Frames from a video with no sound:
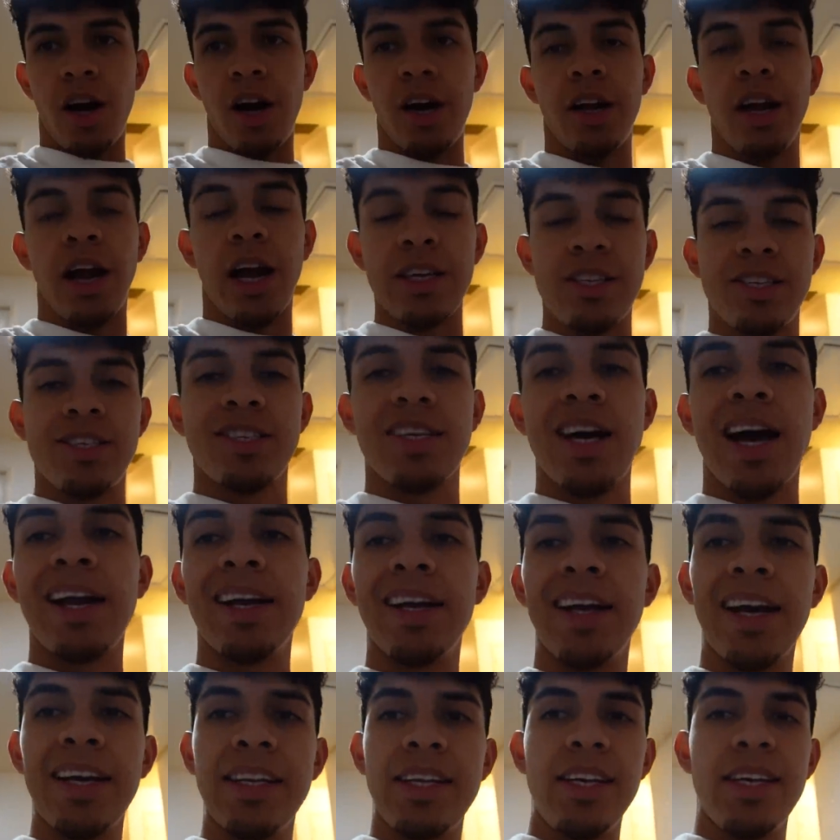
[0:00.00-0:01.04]
right, I just got
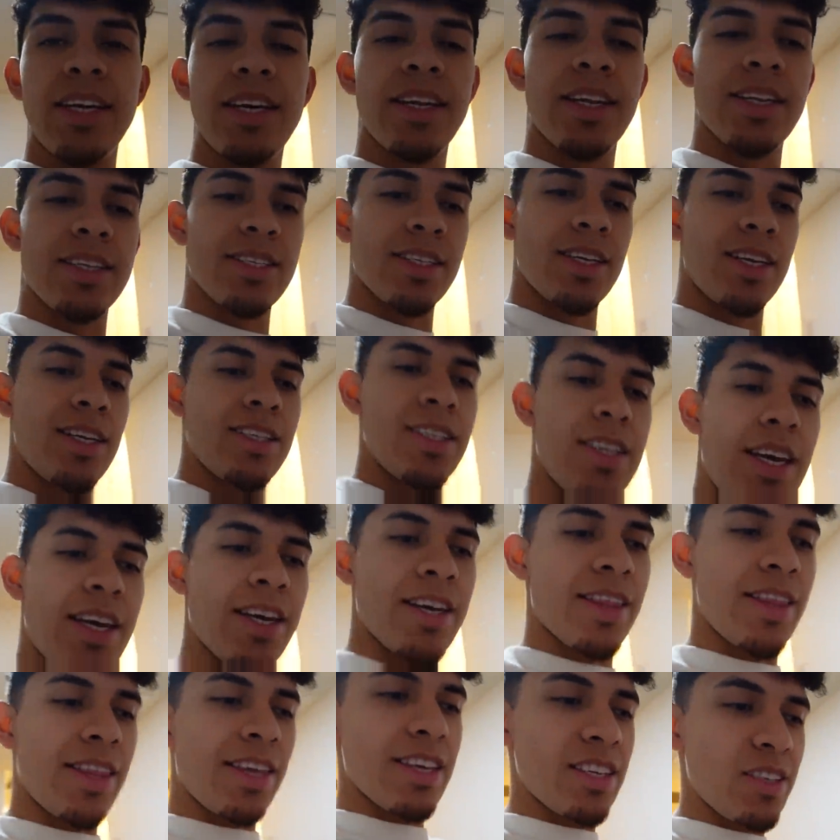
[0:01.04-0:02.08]
an idea that's gonna
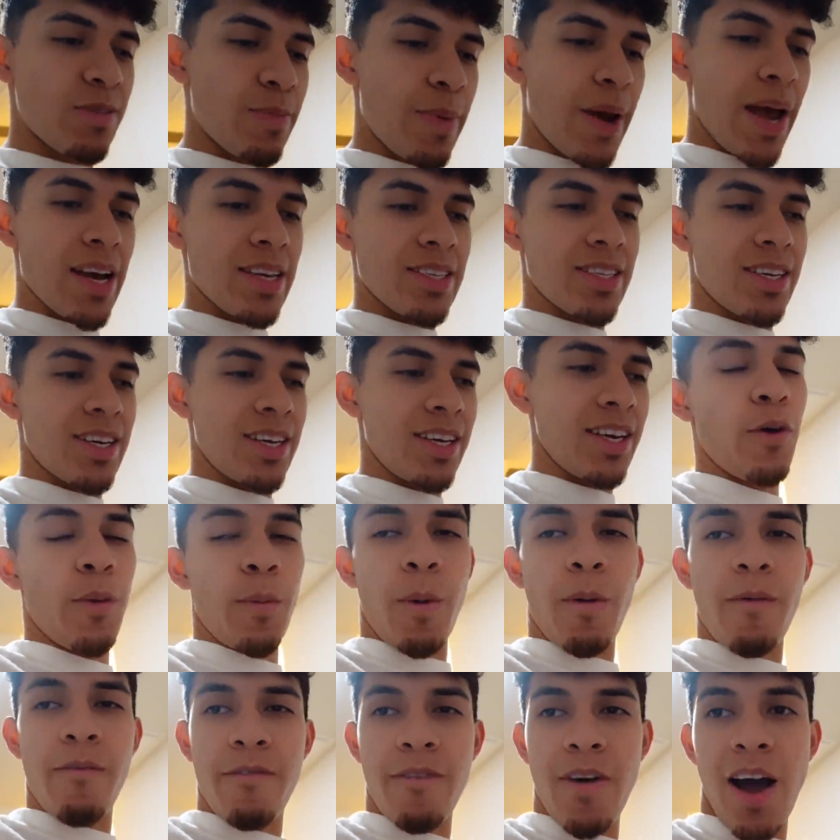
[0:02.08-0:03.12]
take this basket from
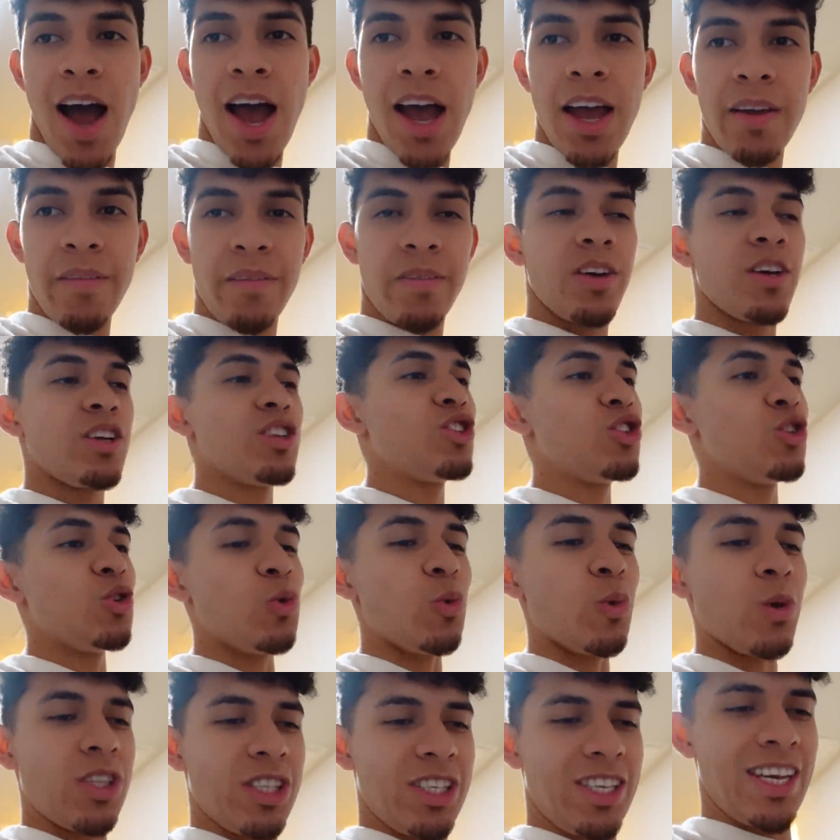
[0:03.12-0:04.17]
a five
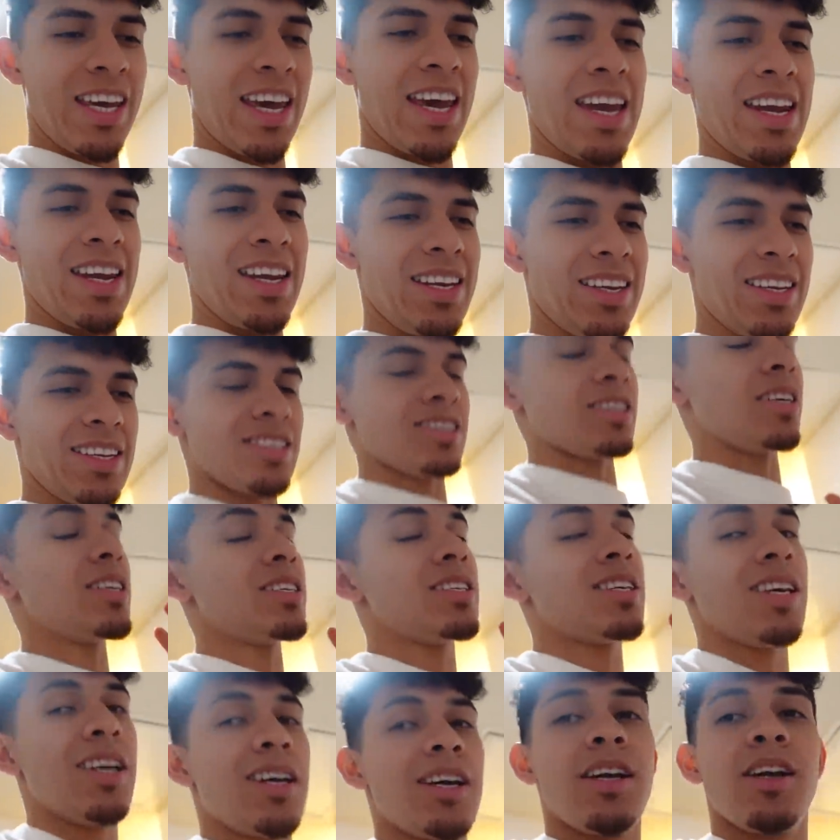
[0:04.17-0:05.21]
to a 10. It's gonna
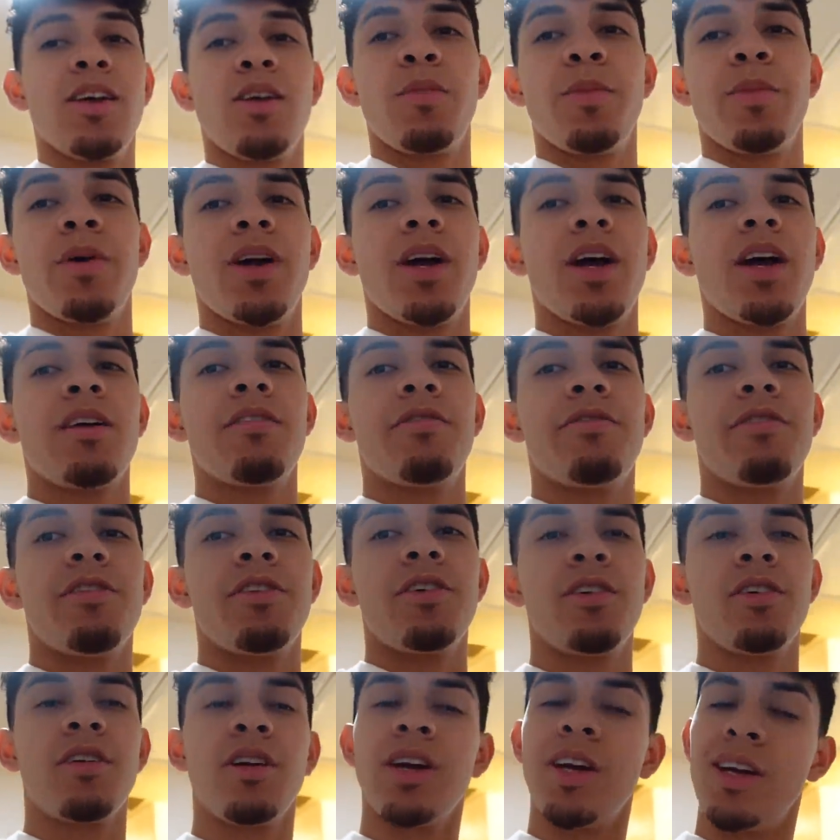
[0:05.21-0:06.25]
take a little bit of
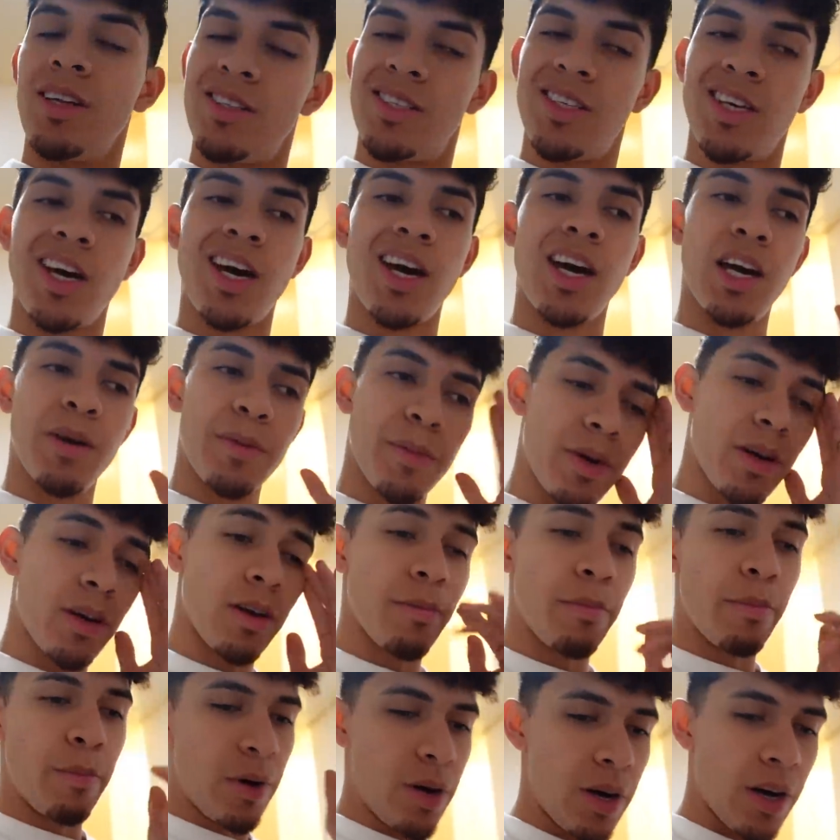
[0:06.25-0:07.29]
effort and time,
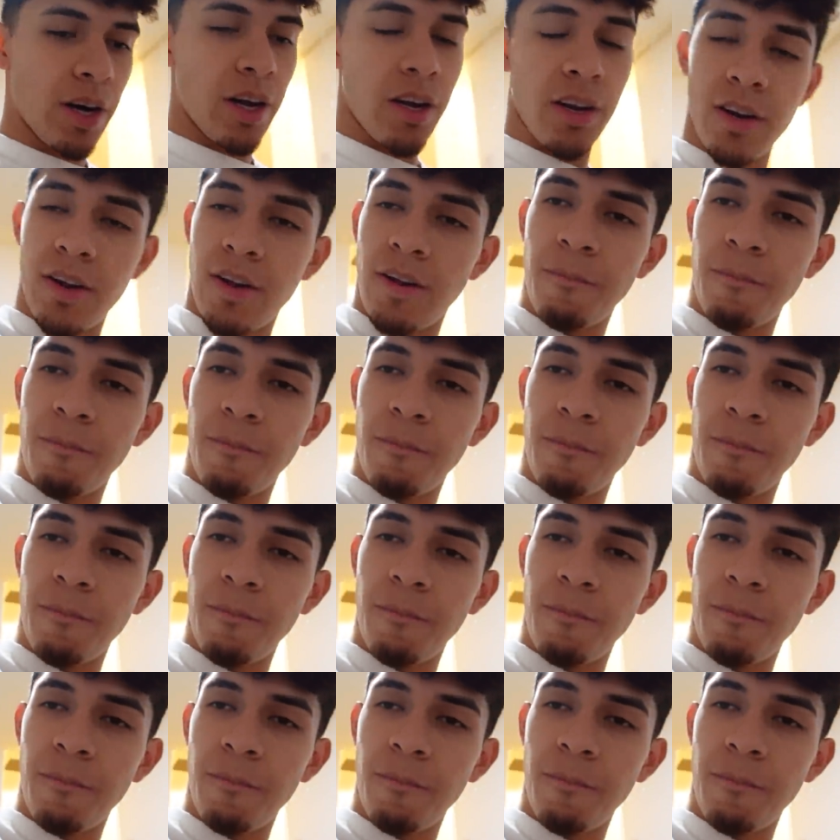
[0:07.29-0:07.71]
but